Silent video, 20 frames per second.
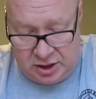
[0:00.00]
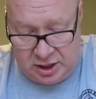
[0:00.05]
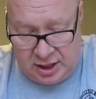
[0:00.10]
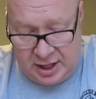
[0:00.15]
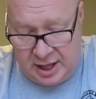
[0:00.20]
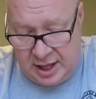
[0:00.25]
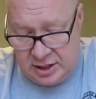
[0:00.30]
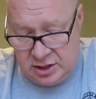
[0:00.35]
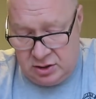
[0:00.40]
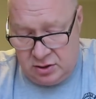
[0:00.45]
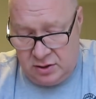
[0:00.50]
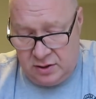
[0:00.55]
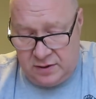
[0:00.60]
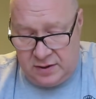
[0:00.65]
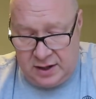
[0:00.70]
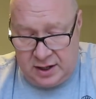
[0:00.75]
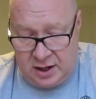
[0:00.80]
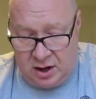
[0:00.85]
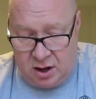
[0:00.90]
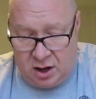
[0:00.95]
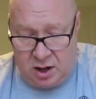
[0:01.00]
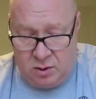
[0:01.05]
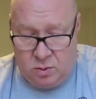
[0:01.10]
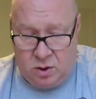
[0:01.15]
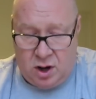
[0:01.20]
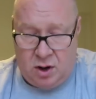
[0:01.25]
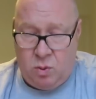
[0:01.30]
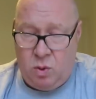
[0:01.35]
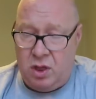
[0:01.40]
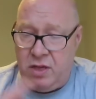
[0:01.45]
See, there's another thing. Isle of
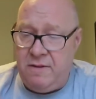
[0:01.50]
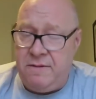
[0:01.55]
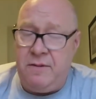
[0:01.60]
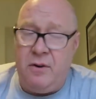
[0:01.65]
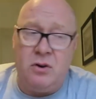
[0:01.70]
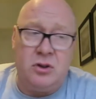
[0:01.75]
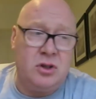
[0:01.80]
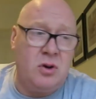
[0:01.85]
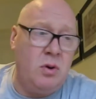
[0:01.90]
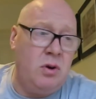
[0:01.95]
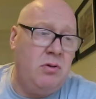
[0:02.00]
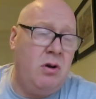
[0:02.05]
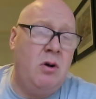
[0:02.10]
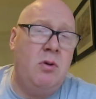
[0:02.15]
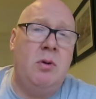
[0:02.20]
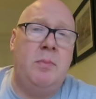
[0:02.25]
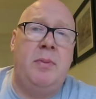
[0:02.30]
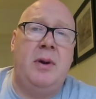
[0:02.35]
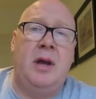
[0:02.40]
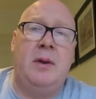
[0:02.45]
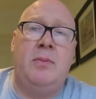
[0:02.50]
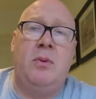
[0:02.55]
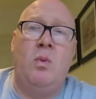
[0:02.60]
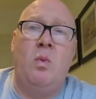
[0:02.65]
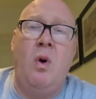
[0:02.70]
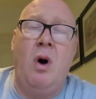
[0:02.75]
Wight. What the fuck's going on with people?